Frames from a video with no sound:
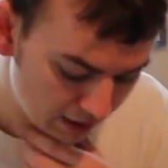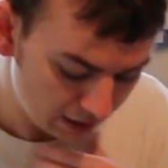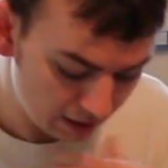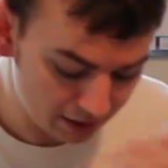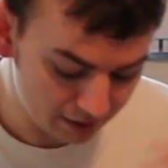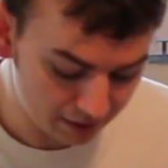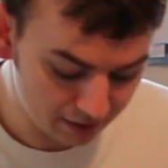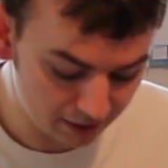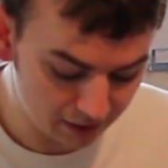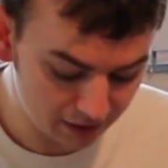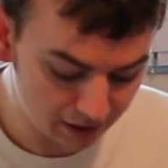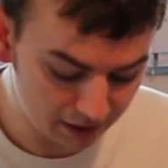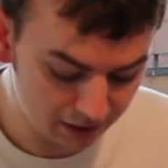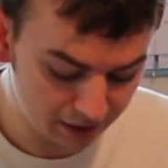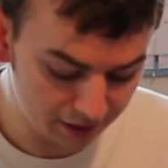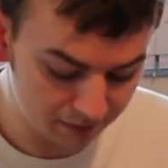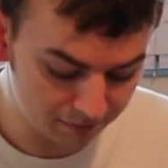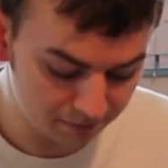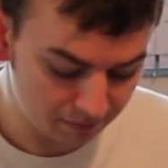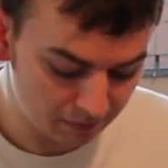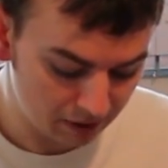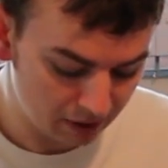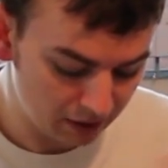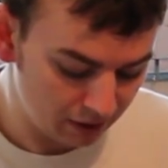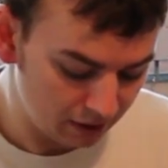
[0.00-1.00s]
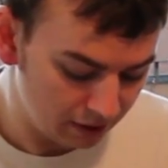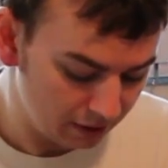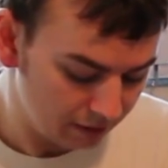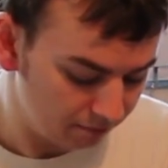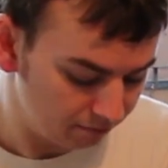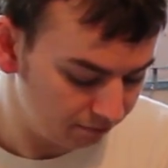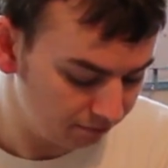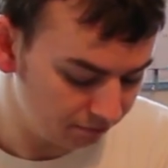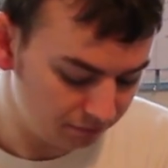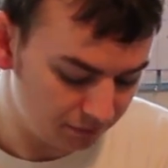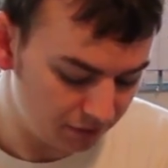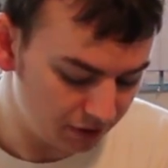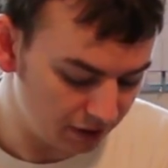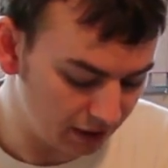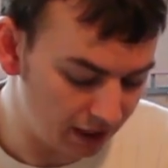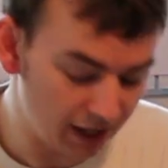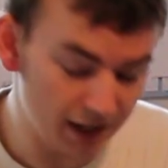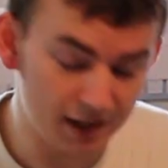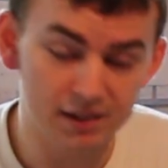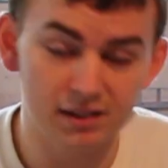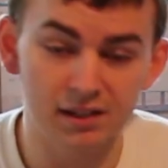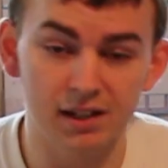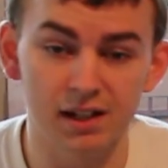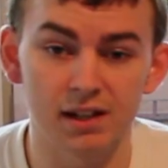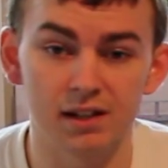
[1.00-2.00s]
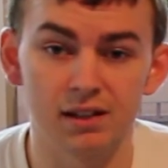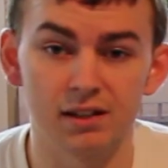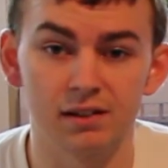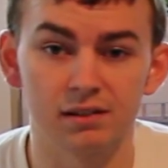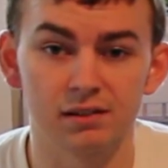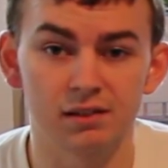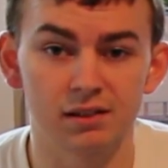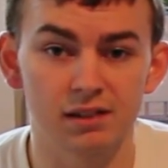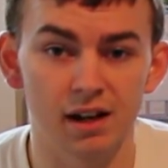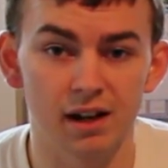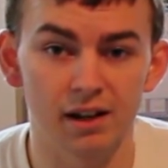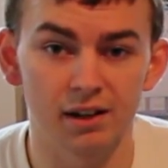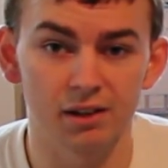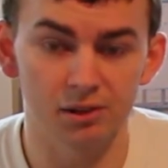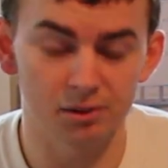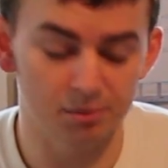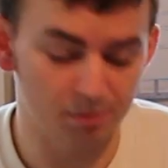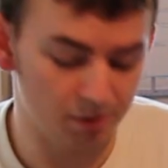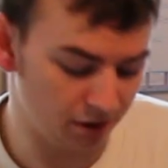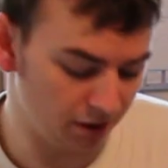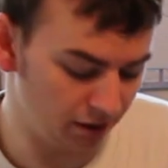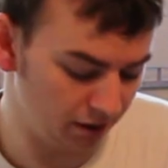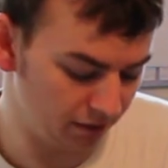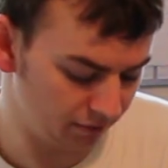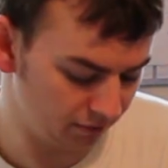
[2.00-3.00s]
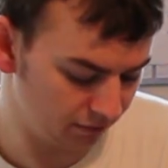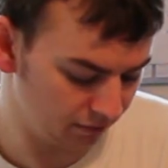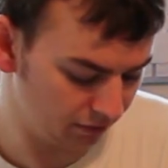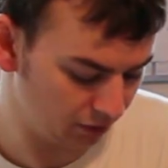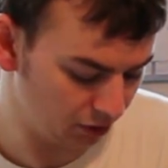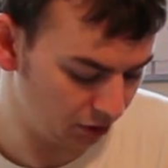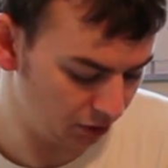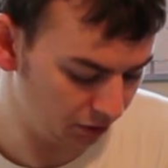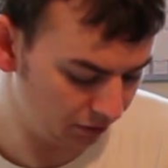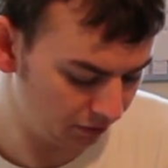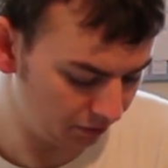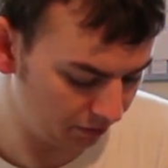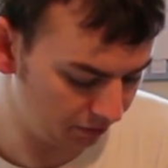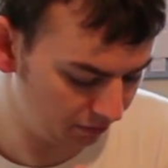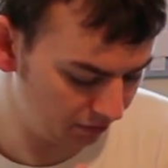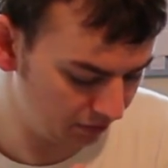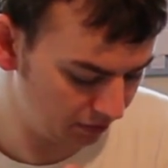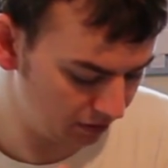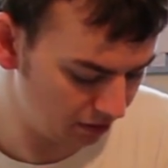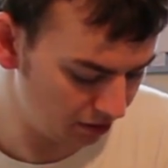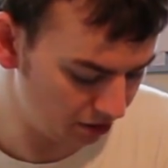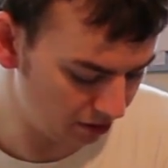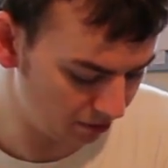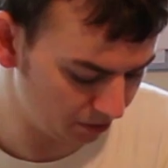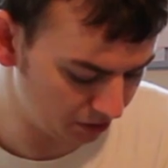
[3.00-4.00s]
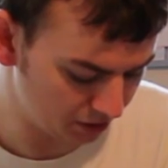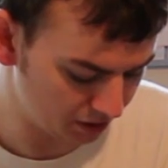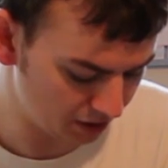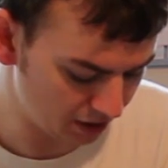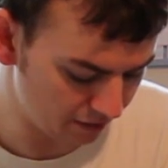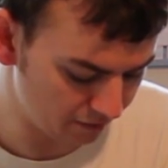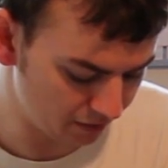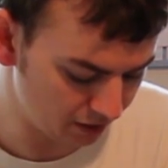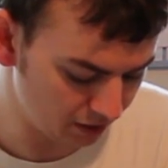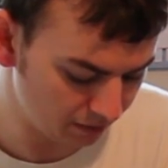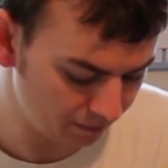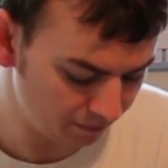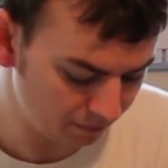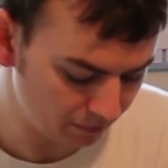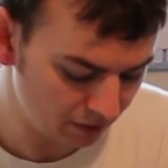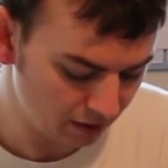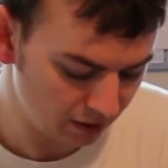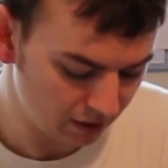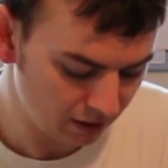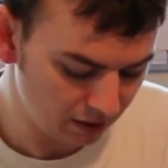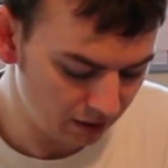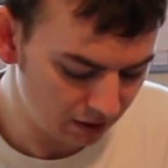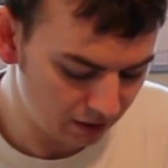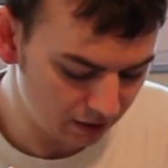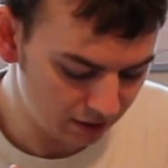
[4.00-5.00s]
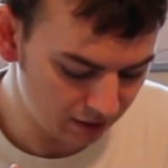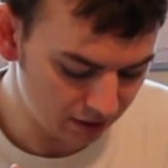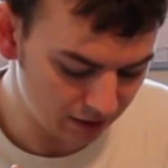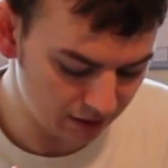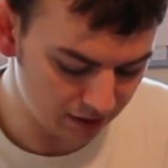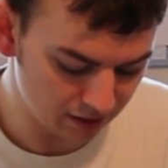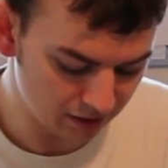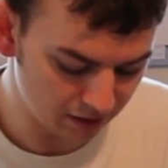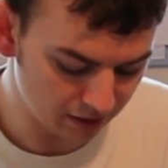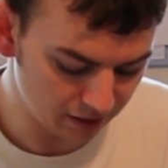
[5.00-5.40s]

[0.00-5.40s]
And then the cascading styles part, number 7, it